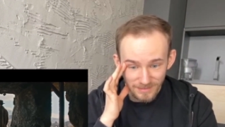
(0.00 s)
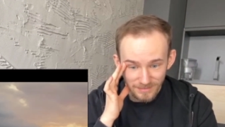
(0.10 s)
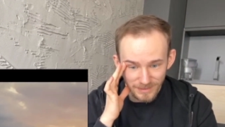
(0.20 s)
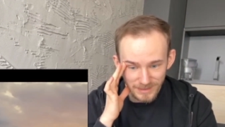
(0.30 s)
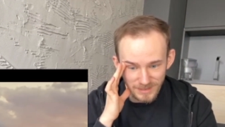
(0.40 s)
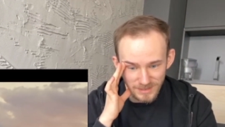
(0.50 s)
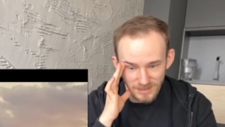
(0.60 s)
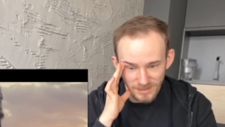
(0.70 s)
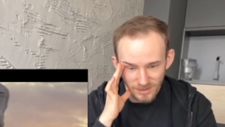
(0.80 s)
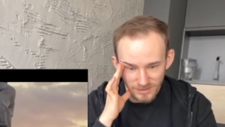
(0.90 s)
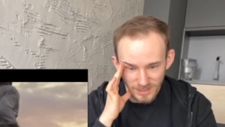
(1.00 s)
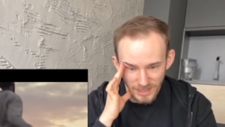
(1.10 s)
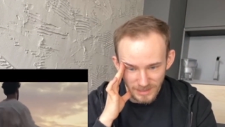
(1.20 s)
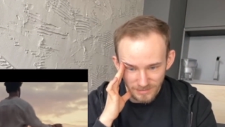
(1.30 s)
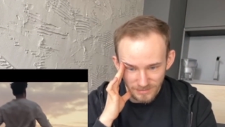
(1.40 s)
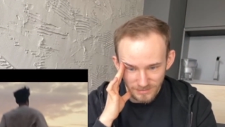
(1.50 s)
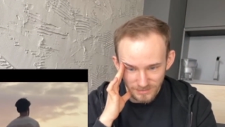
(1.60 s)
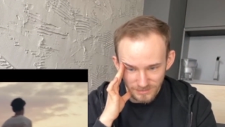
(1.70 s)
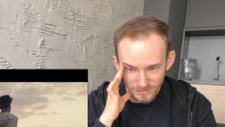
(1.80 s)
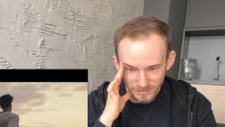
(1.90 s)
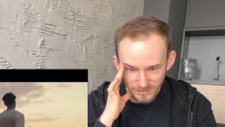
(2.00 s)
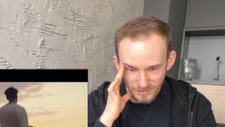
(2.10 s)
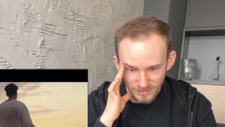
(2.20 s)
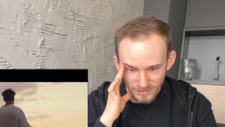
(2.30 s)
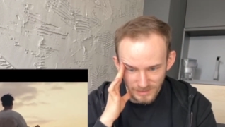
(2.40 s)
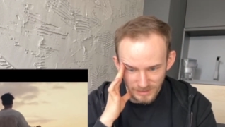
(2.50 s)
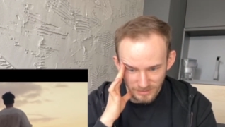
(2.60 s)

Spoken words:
But it's not him, I don't